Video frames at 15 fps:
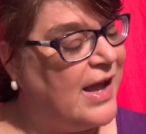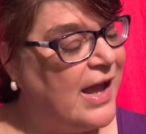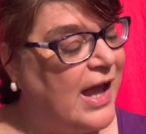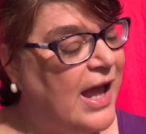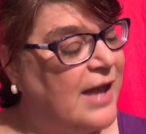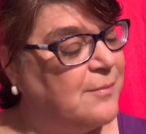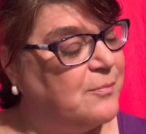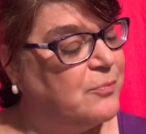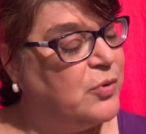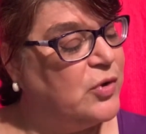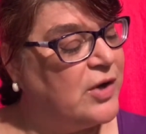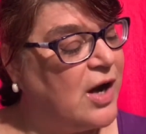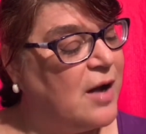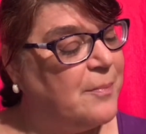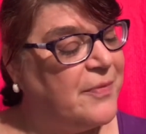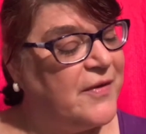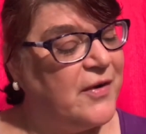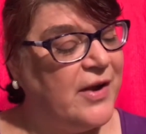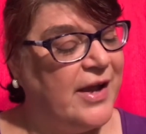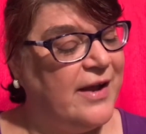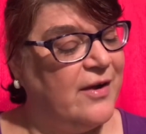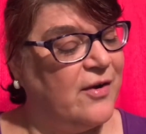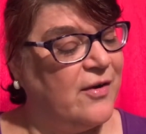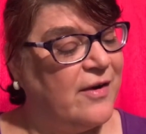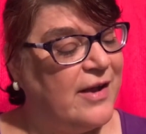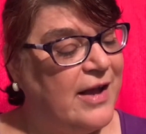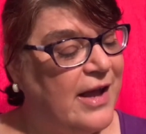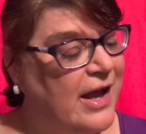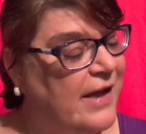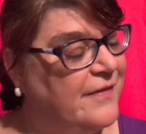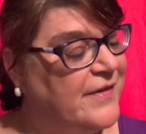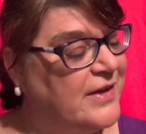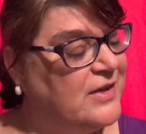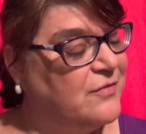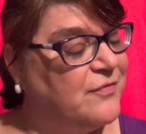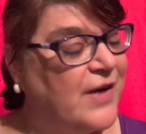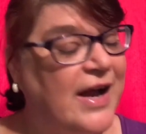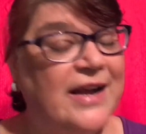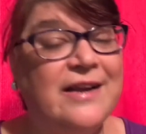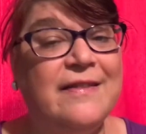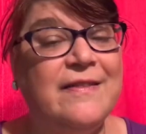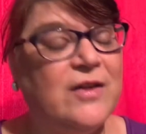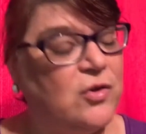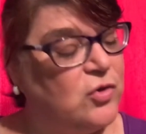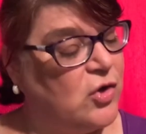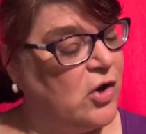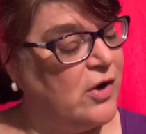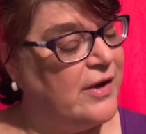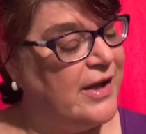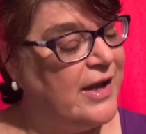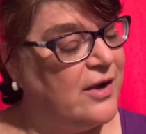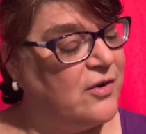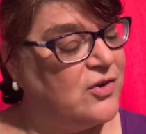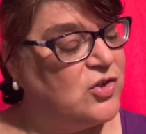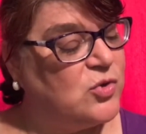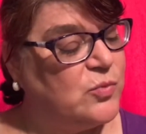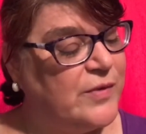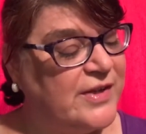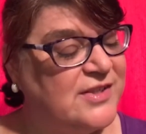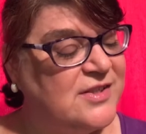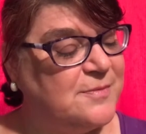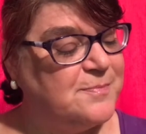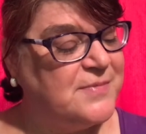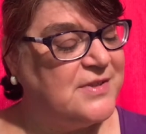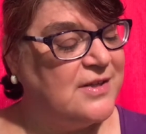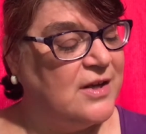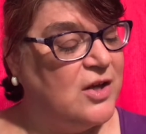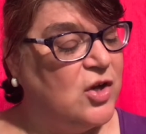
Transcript: and put up their hair, and they divided their long hair into wisps,